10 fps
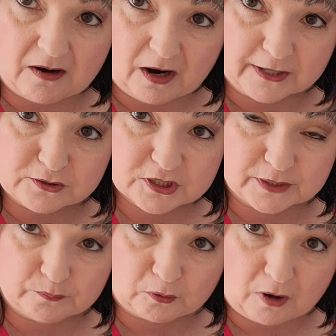
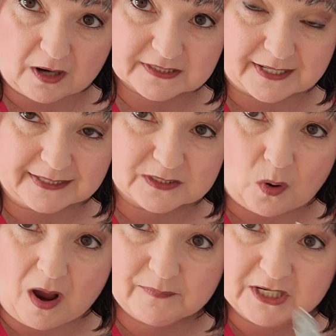hydrogen peroxide. So
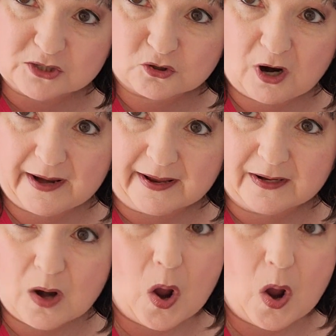I'm going to try it